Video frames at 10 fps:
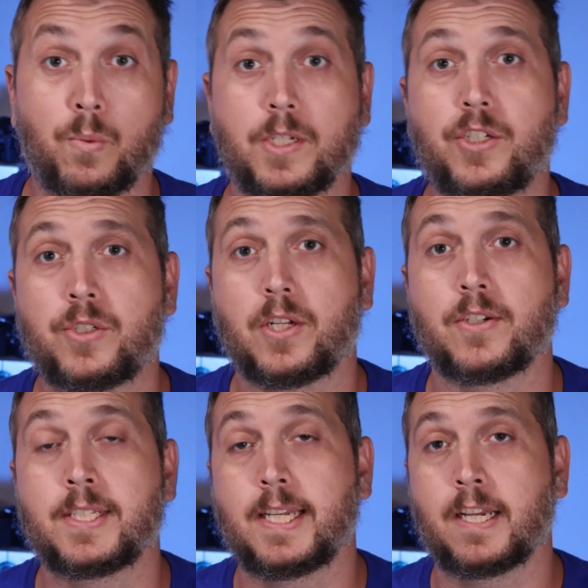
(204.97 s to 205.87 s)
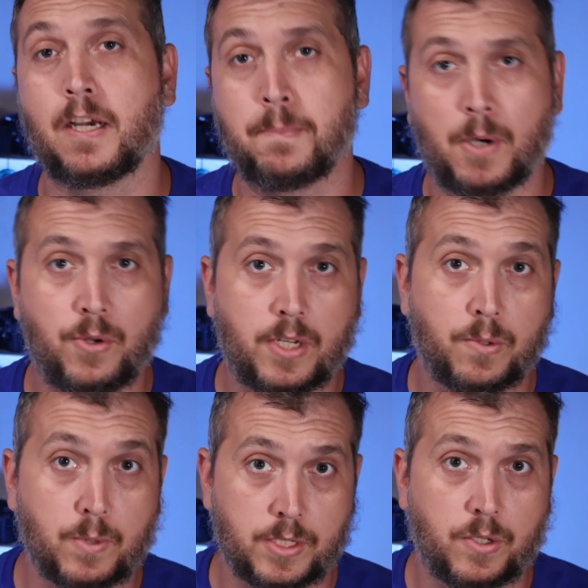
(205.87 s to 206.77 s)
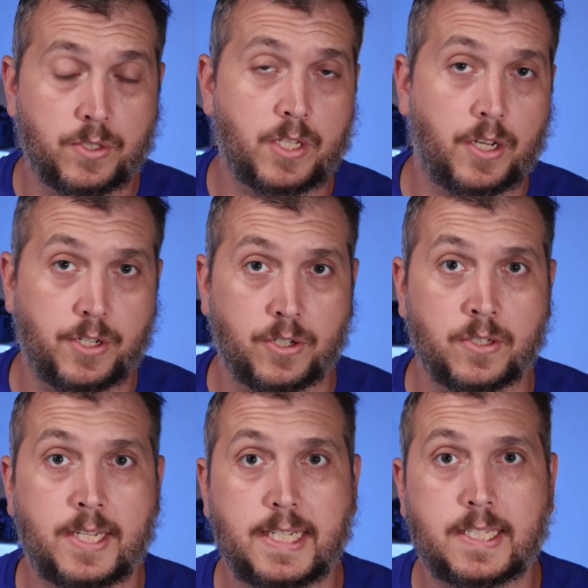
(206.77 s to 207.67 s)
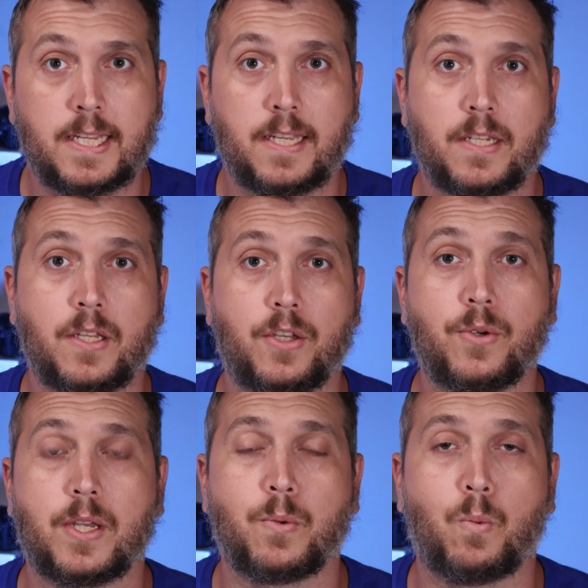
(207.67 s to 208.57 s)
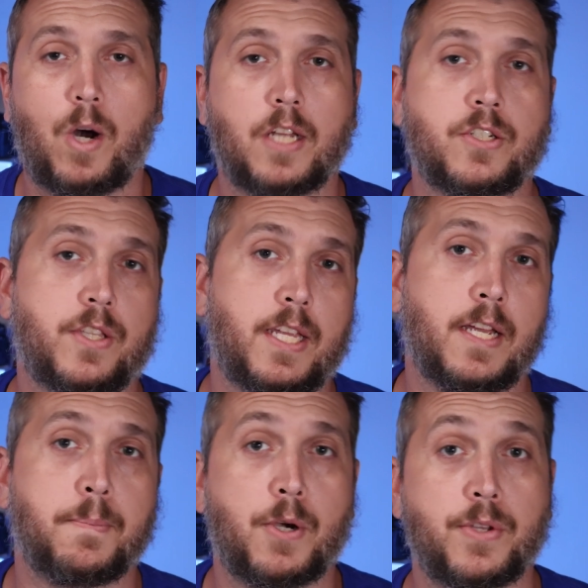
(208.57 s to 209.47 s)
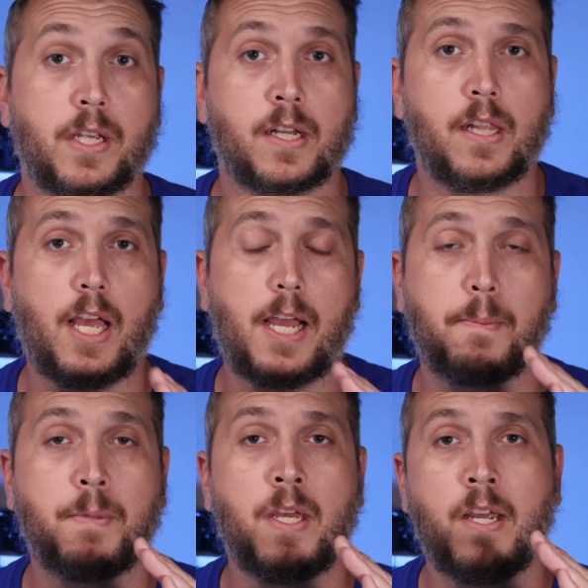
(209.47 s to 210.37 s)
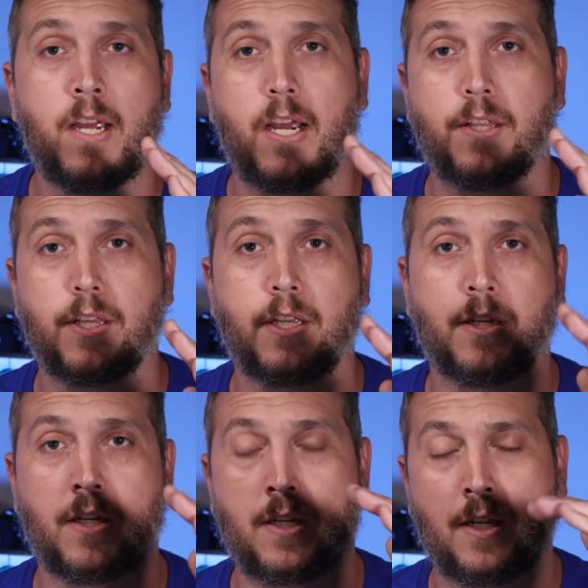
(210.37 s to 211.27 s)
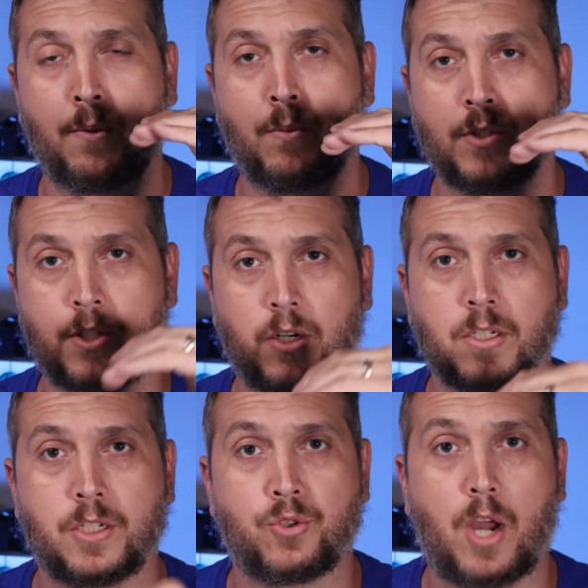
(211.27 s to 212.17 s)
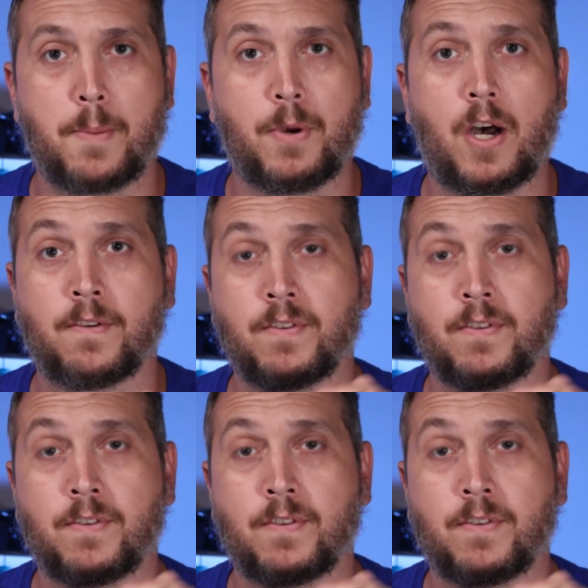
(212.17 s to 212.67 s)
So once you start seeing ammonia results on your test kit, you can watch the ammonia climb, and then it will start to drop